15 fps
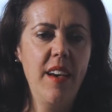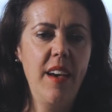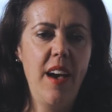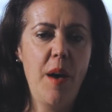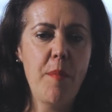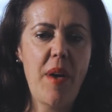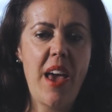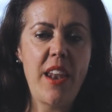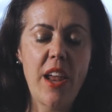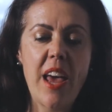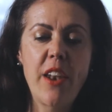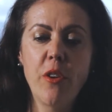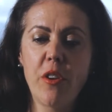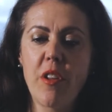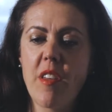um, and,
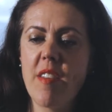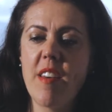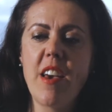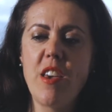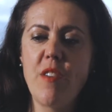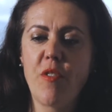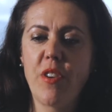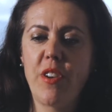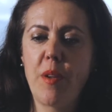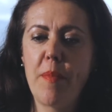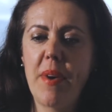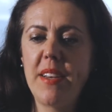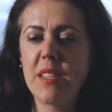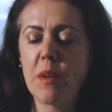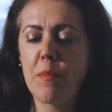and not only that, you've got an
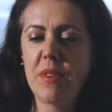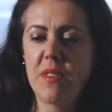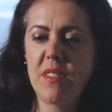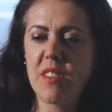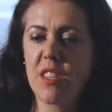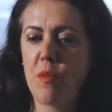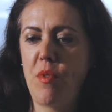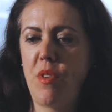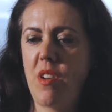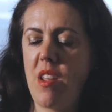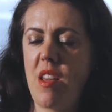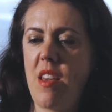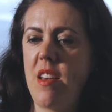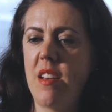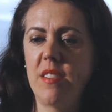amazing business community
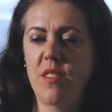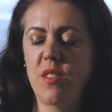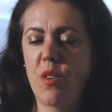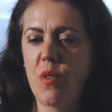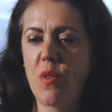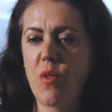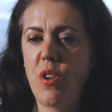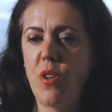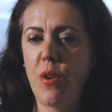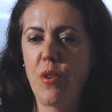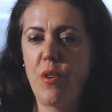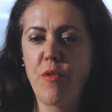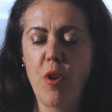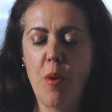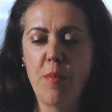here. So, you know,
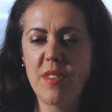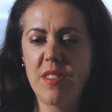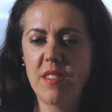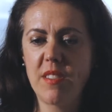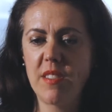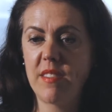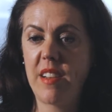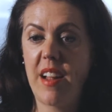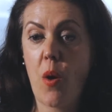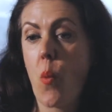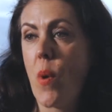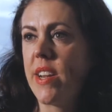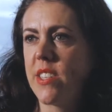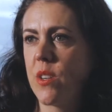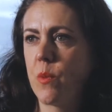you've got businesses like
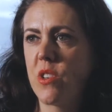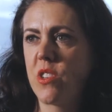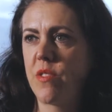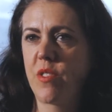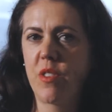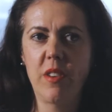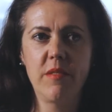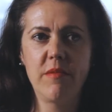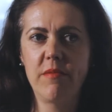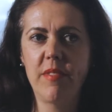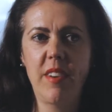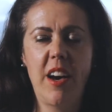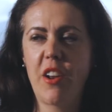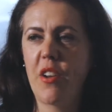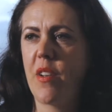Weta, which have got,
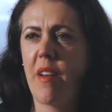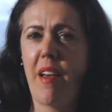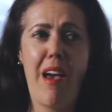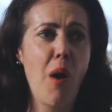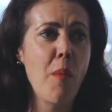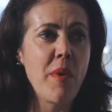I don't know how